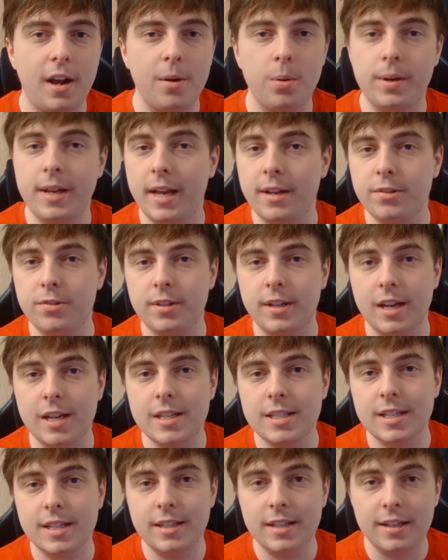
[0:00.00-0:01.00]
will catch you
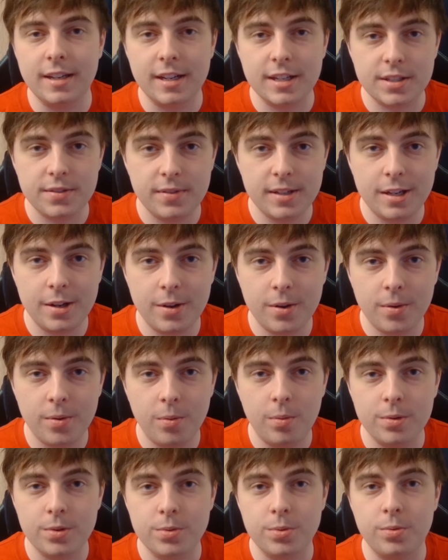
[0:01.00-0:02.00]
guys in the next video,
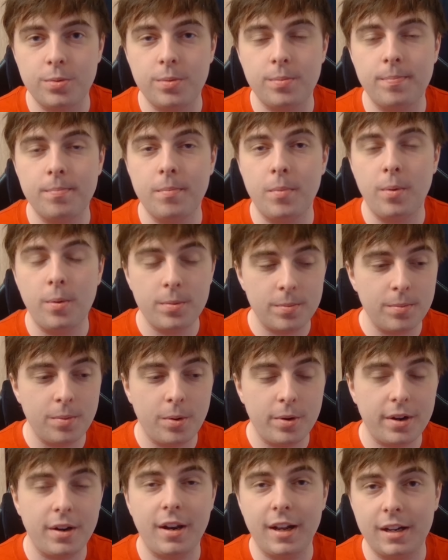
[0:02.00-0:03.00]
which will more
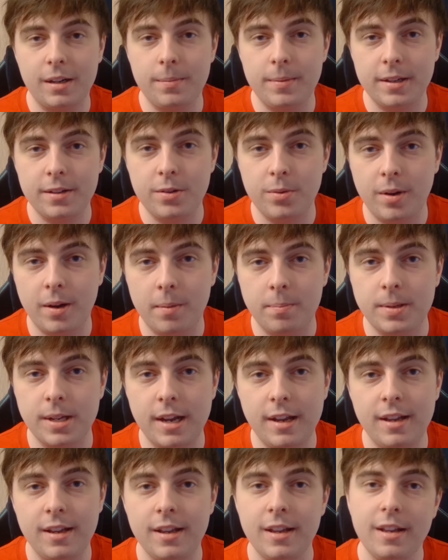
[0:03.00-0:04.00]
than likely be a new
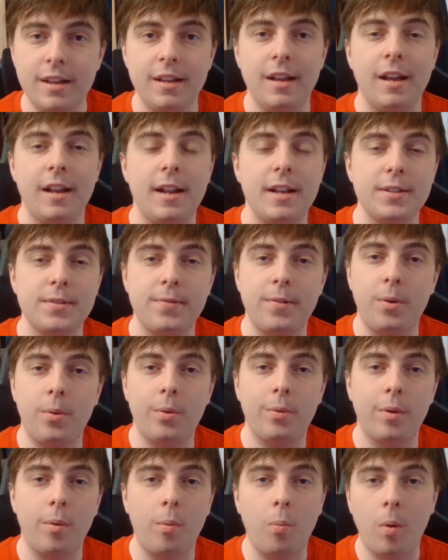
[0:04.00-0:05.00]
update. And as for all
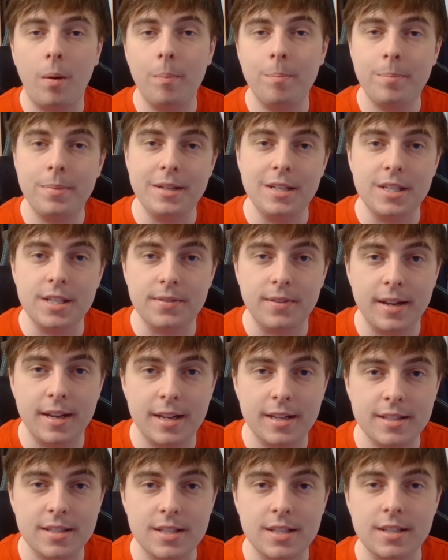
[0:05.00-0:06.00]
the One Piece
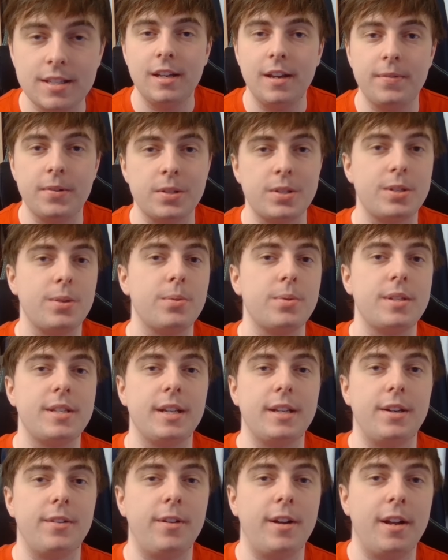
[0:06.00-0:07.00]
fans, if you're still
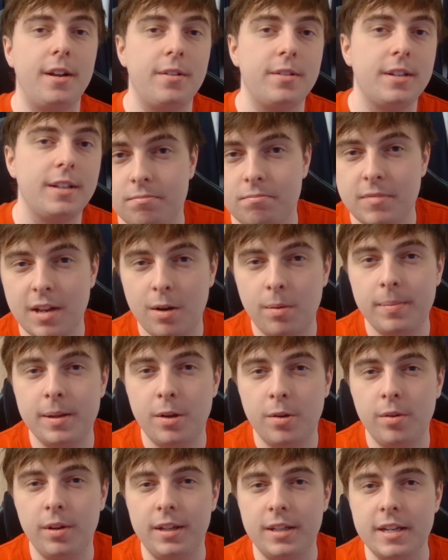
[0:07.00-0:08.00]
sticking around, that'll be
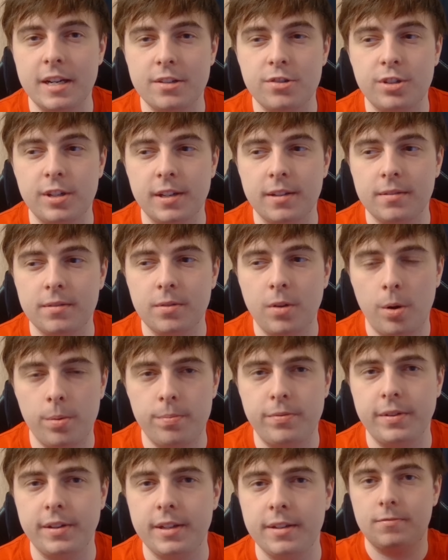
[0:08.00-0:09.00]
early next year,
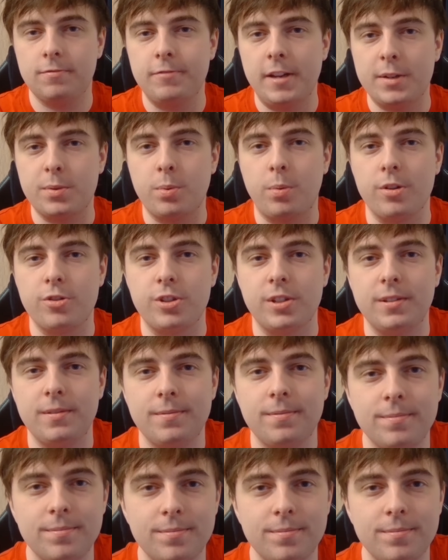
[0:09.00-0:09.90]
hopefully. Thanks for watching.